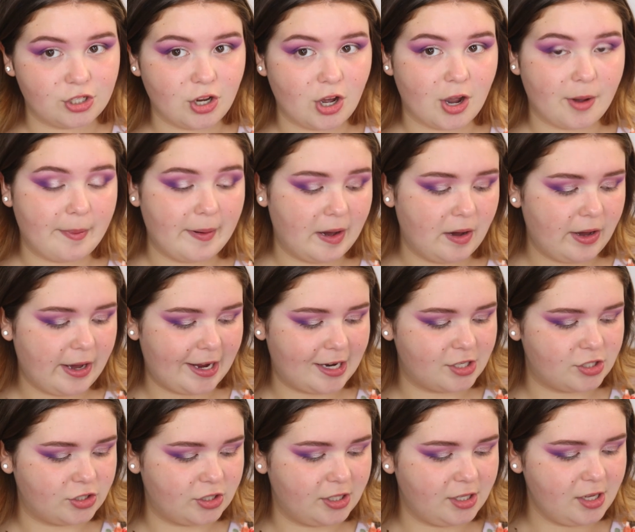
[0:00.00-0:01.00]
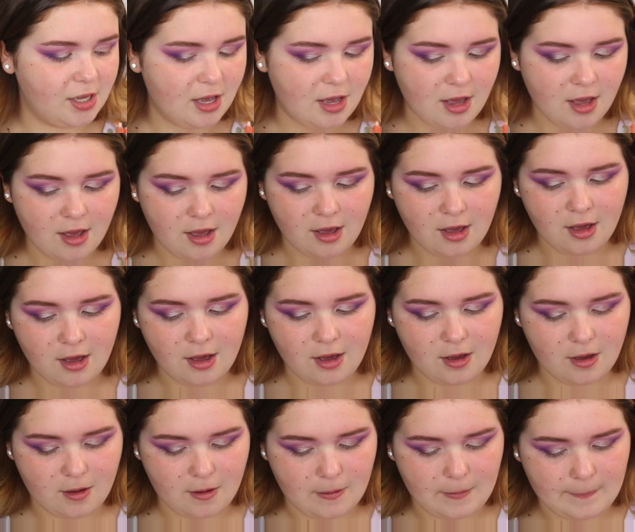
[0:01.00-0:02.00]
to talk about actually.
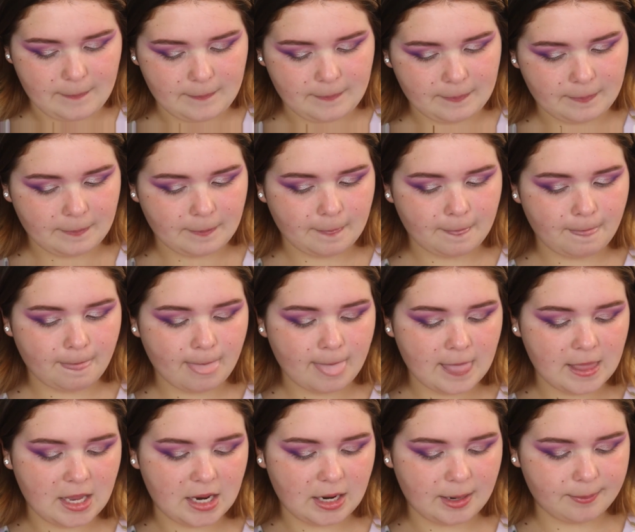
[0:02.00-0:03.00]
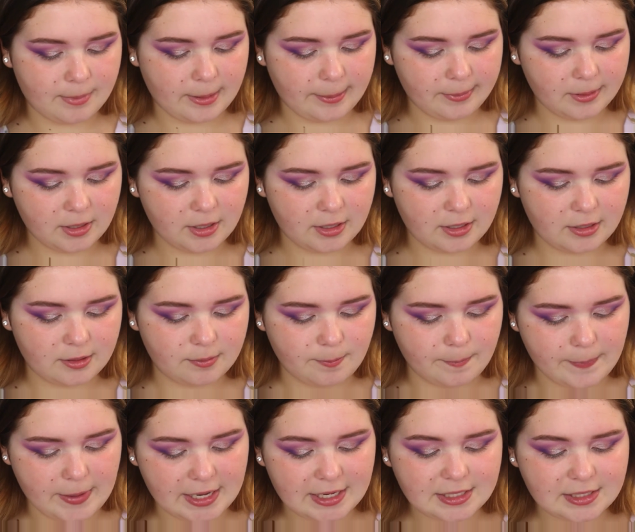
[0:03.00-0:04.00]
Um, I'm probably gonna
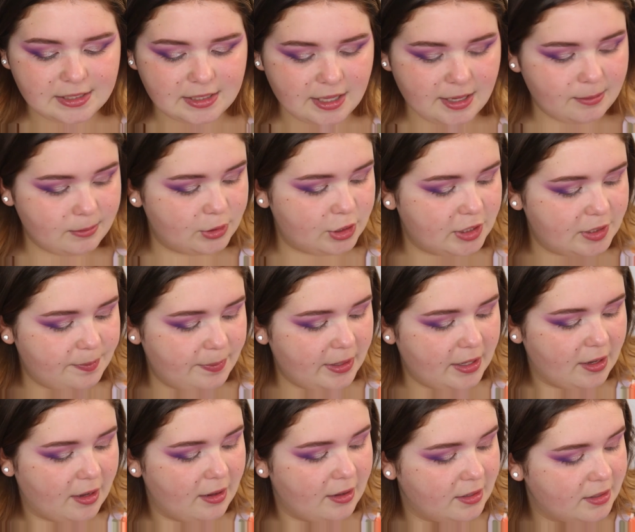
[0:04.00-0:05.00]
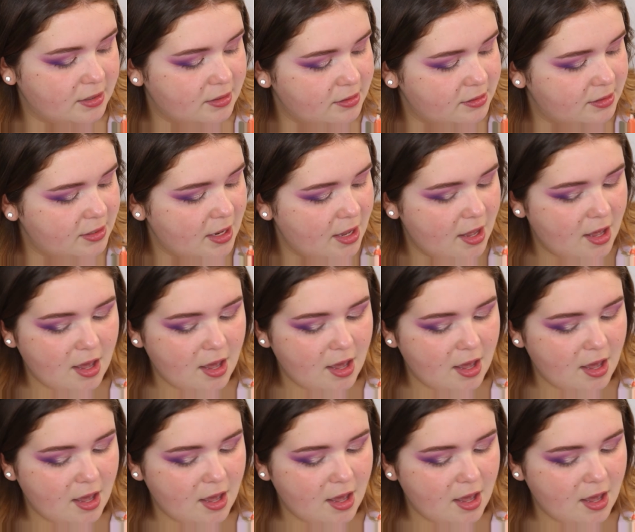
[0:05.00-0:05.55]
mix them just because.